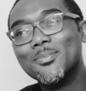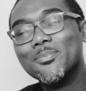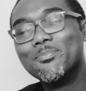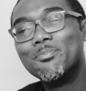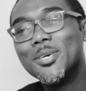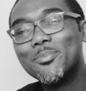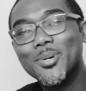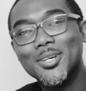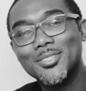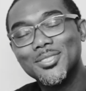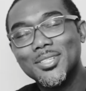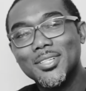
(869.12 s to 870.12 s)
Me
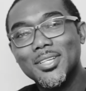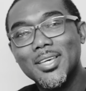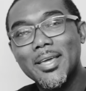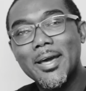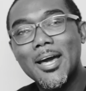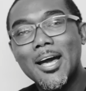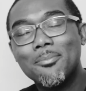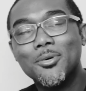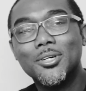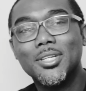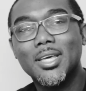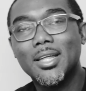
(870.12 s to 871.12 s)
personally, I'm
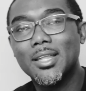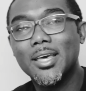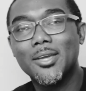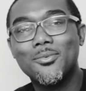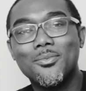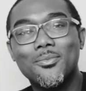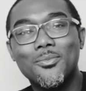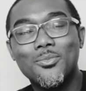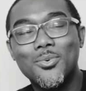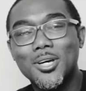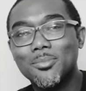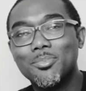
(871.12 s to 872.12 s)
only at like
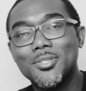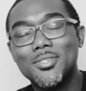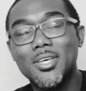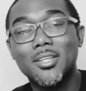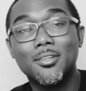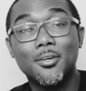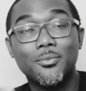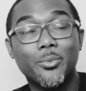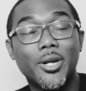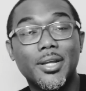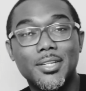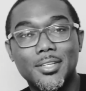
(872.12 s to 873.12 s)
1% of
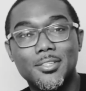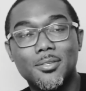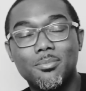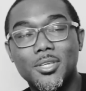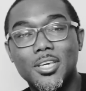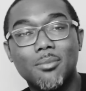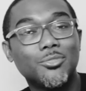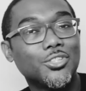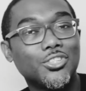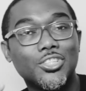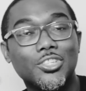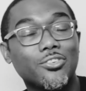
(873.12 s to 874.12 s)
where I need to be. I'm
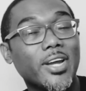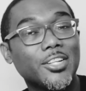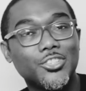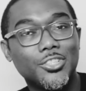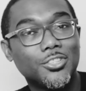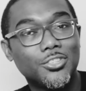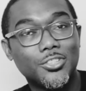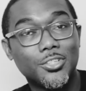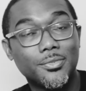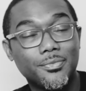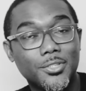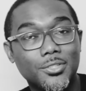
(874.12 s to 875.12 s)
just scratching the
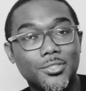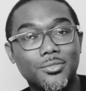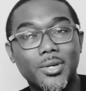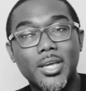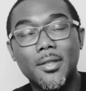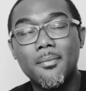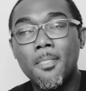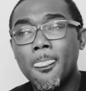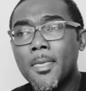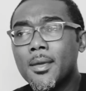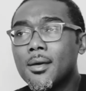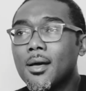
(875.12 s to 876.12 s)
surface, right?
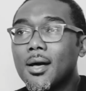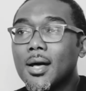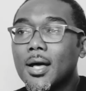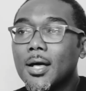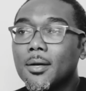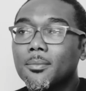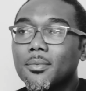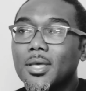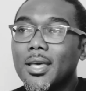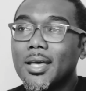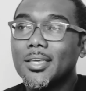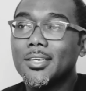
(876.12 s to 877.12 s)

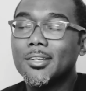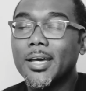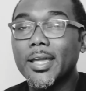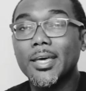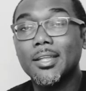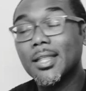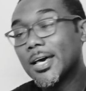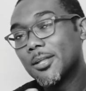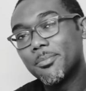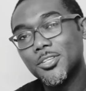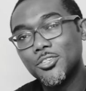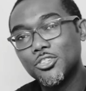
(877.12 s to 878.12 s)
I get a lot
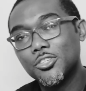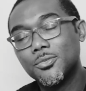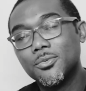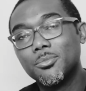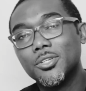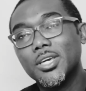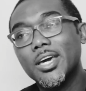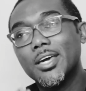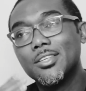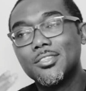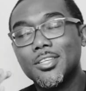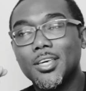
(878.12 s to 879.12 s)
of messages from you
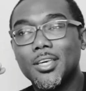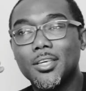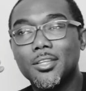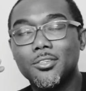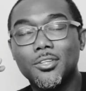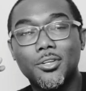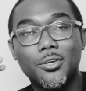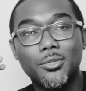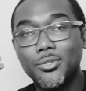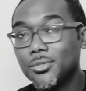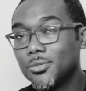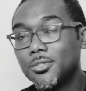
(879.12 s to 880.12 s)
guys saying,
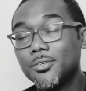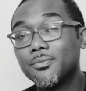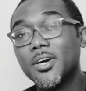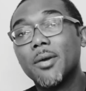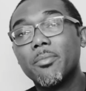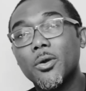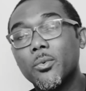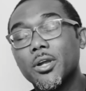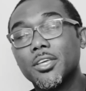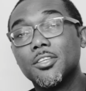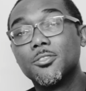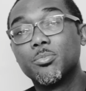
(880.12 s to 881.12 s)
you find my
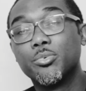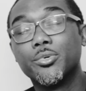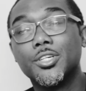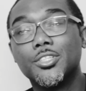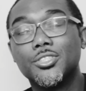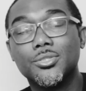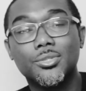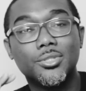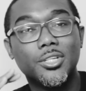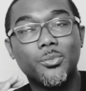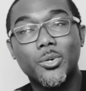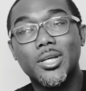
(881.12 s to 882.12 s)
work
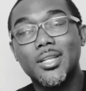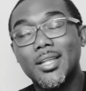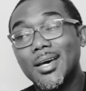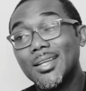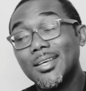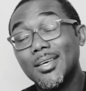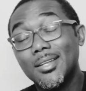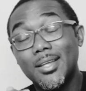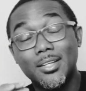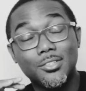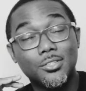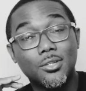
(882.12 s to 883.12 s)
inspirational and whatnot, and
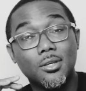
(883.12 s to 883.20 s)
that's